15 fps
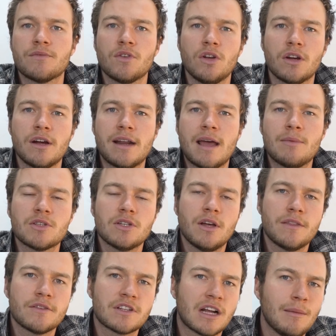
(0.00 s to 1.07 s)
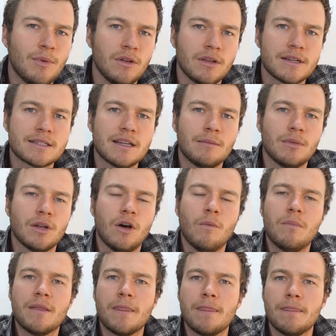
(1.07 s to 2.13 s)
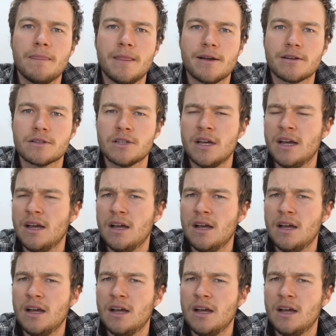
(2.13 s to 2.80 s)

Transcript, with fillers: If you look on Amazon, there's a couple of links down below, but there's